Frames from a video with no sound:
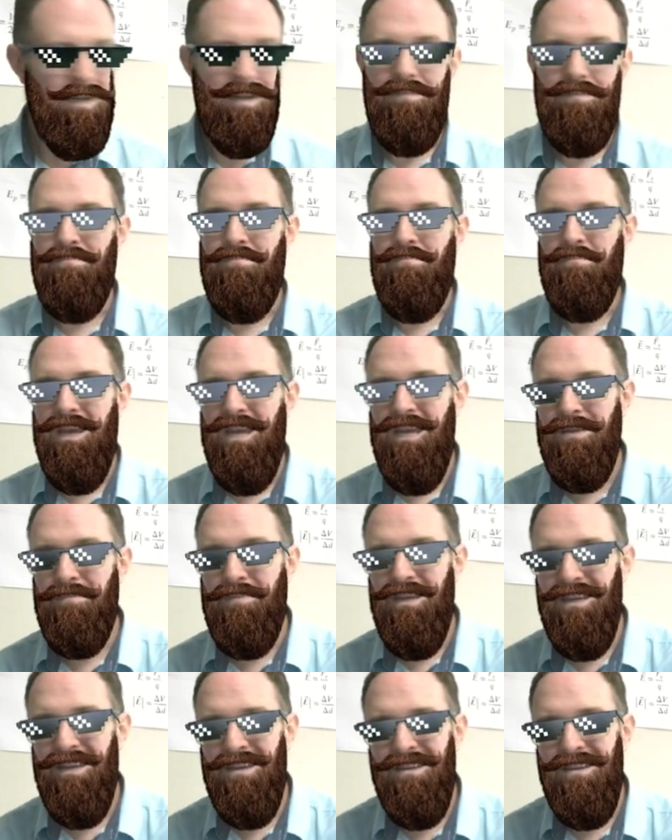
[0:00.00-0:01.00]

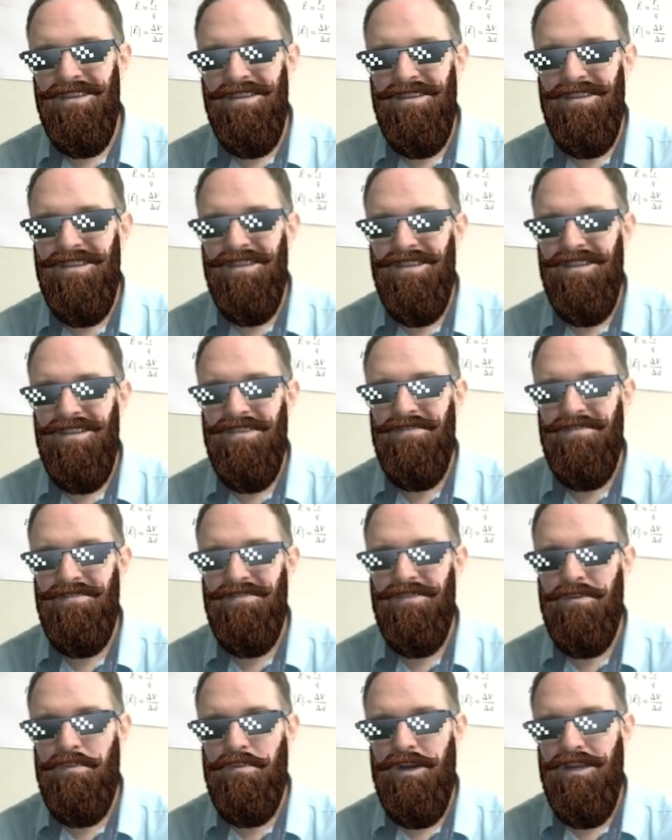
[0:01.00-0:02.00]
maybe if the
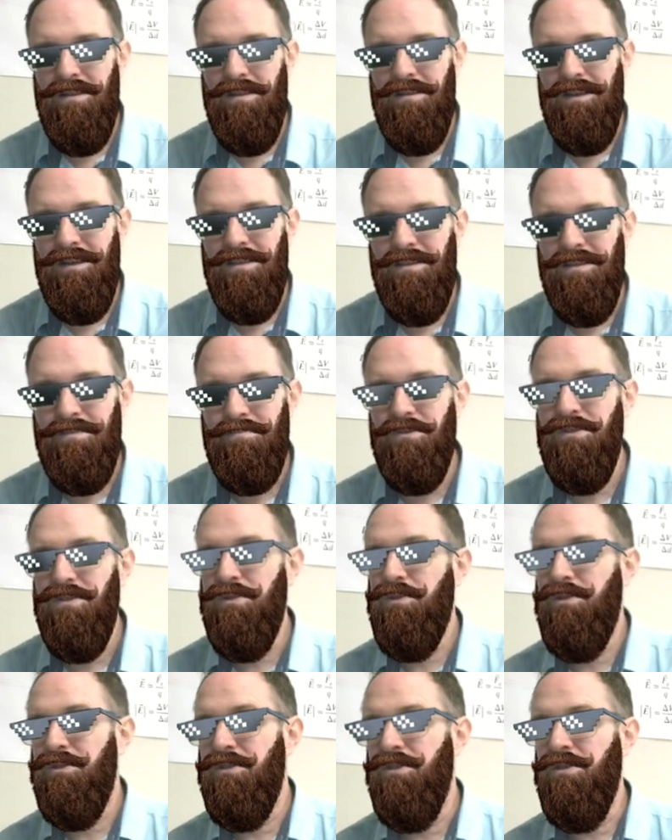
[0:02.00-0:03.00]
white light is
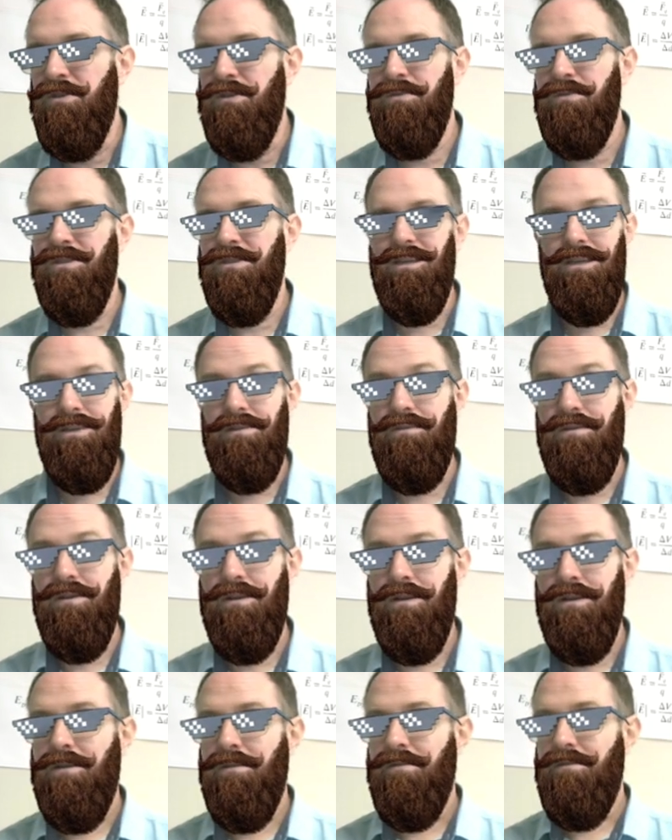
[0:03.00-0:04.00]
produced using like
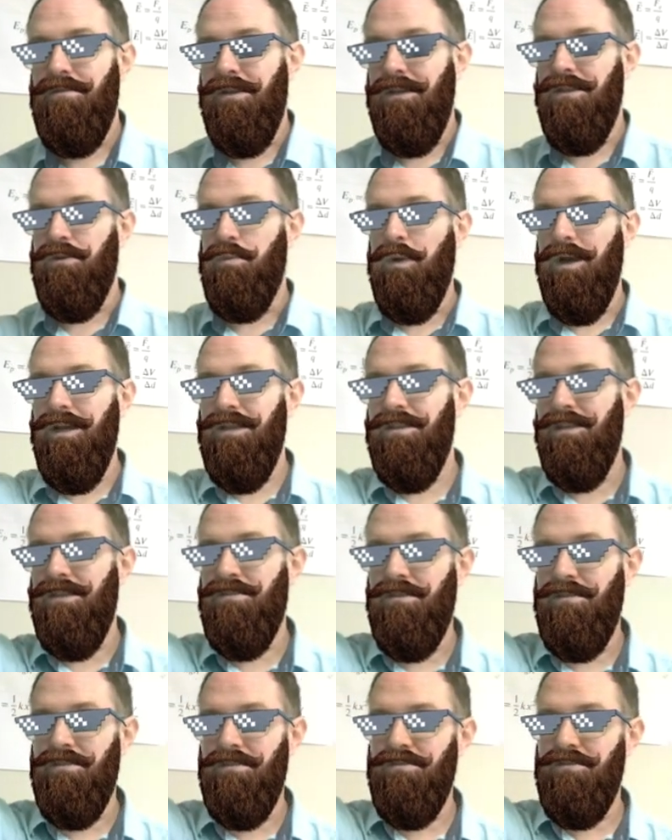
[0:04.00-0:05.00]
Like the white that's
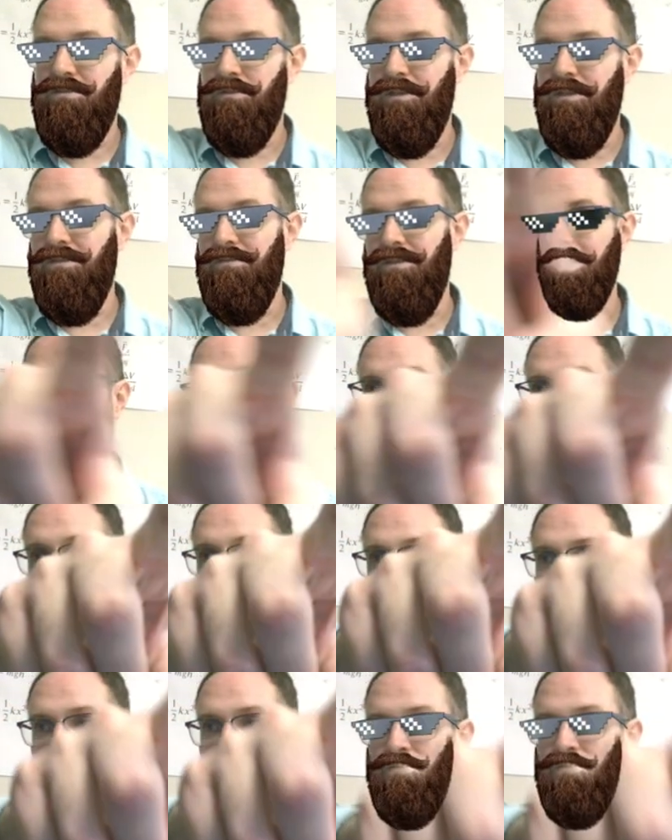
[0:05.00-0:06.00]
on the screen right now,
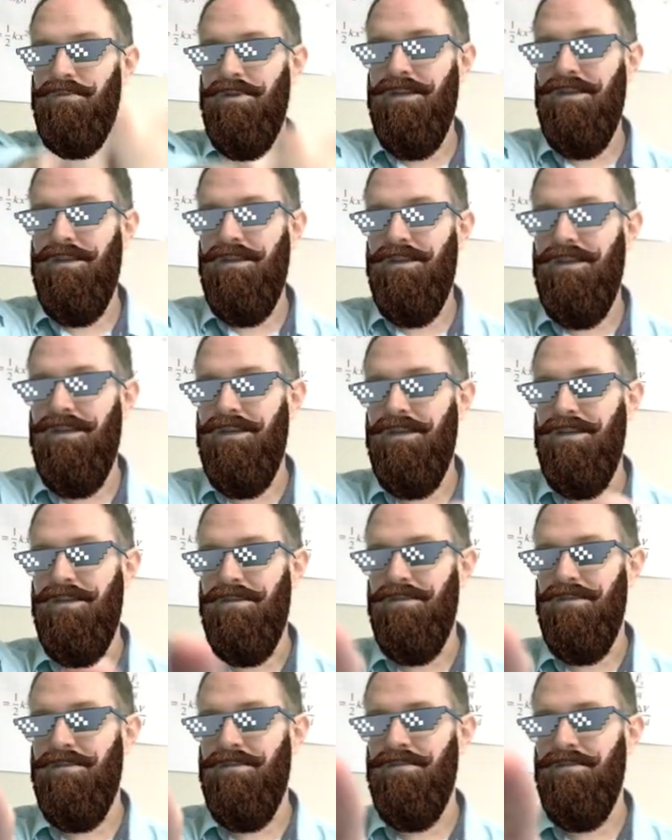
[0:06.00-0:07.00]
that's right
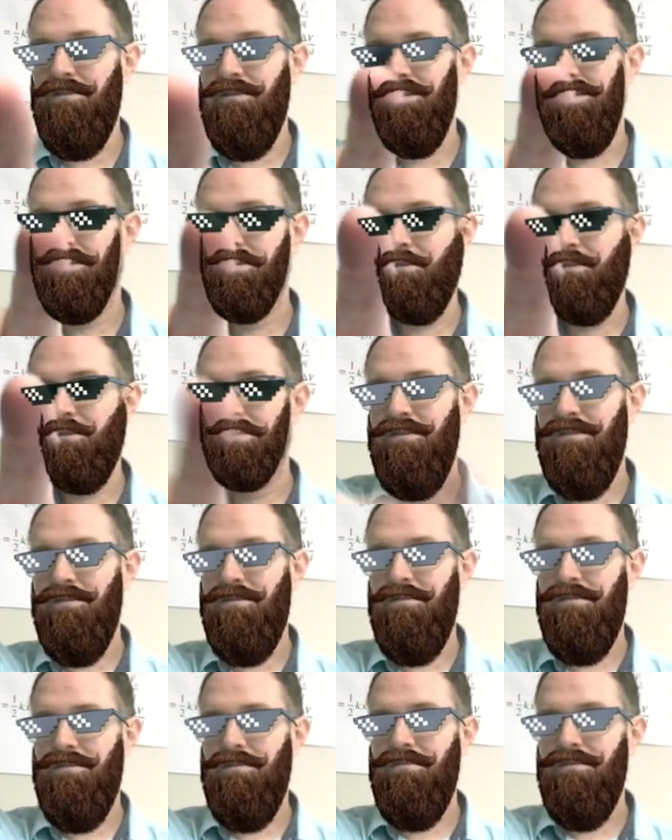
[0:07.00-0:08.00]
here.
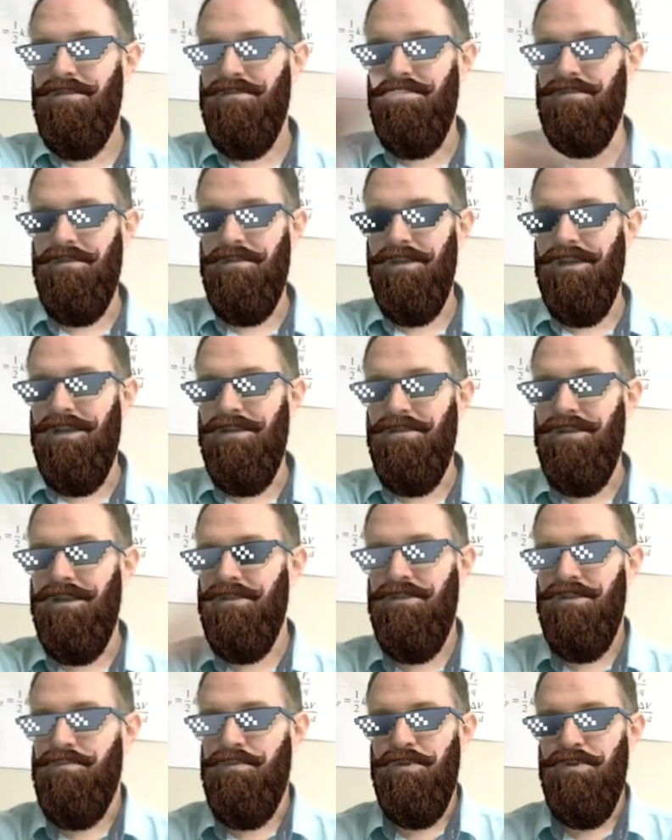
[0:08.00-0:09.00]
That's all that. That's
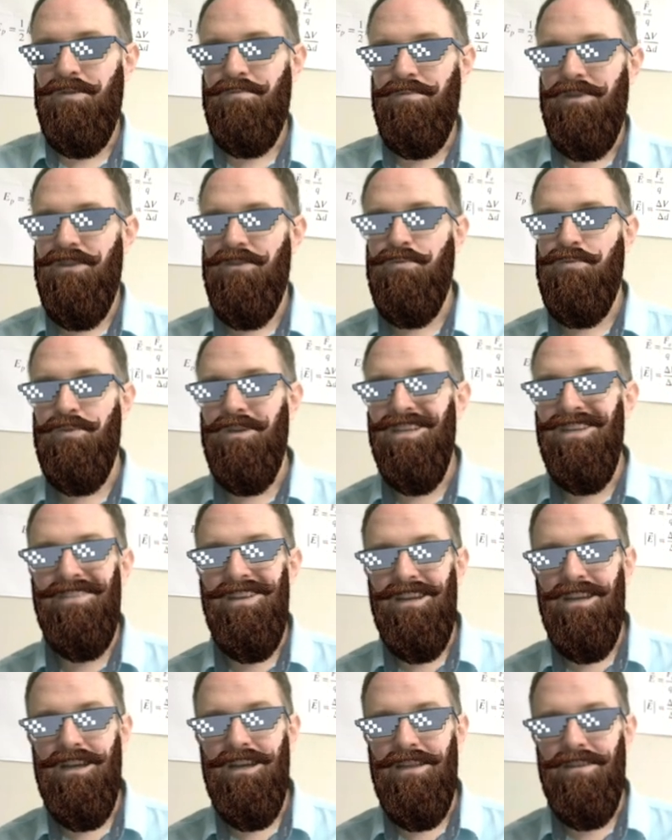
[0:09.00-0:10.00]
just produced by 3
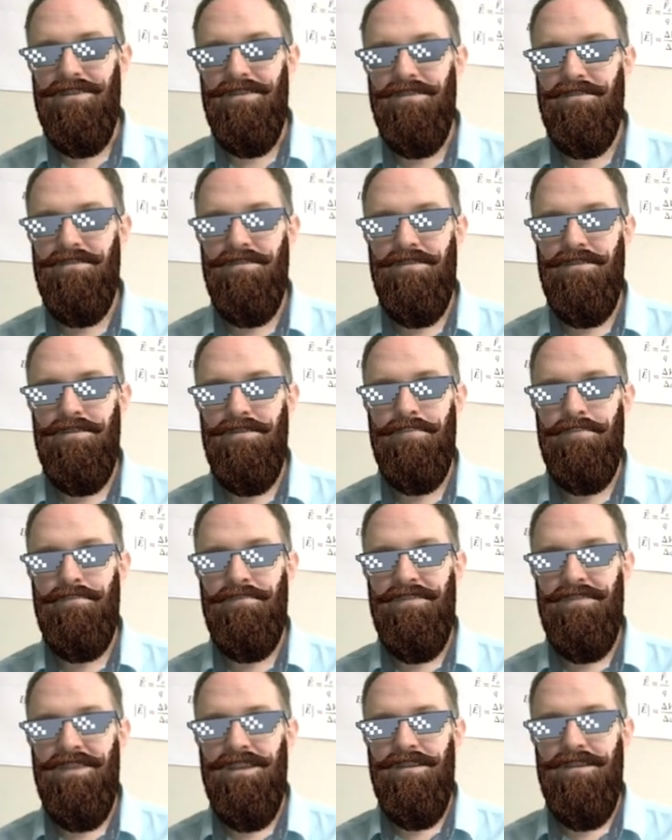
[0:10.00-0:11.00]
different colors.
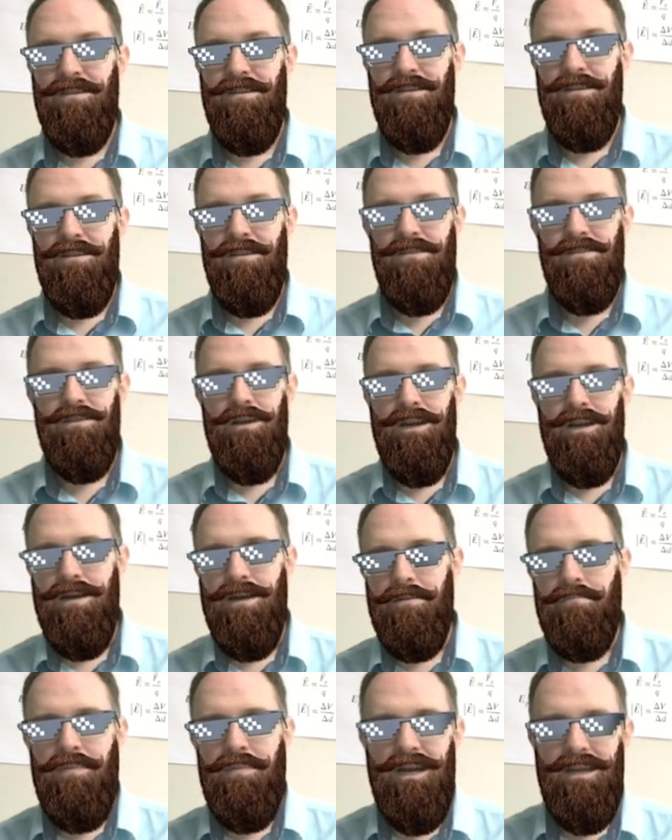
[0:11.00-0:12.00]
So
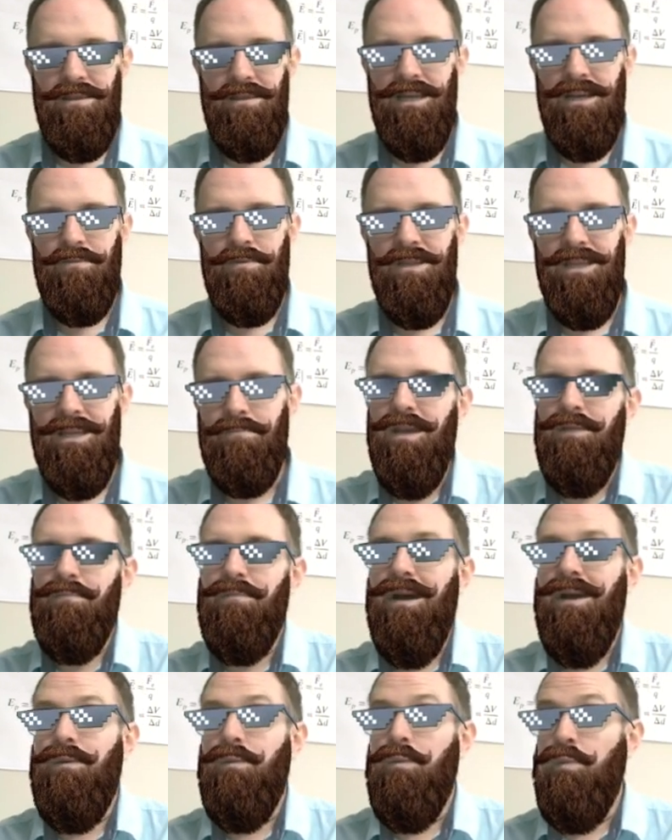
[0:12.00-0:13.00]
I think what they mean
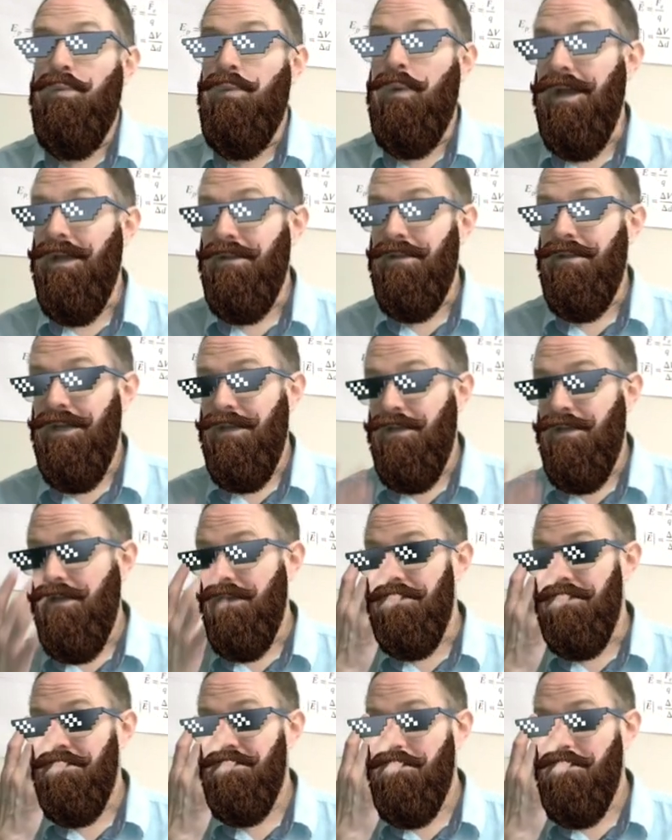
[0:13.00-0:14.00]
by white light
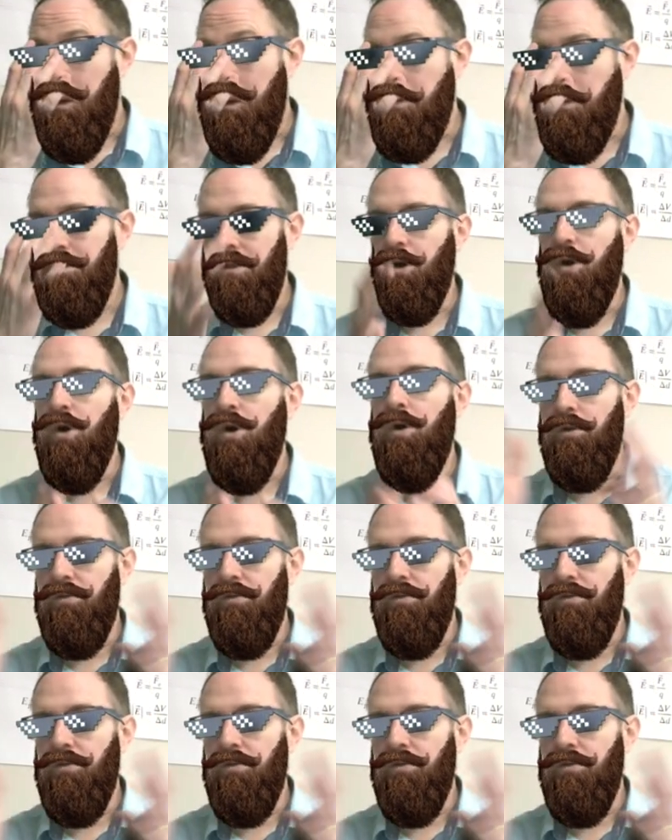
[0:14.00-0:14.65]
is the whole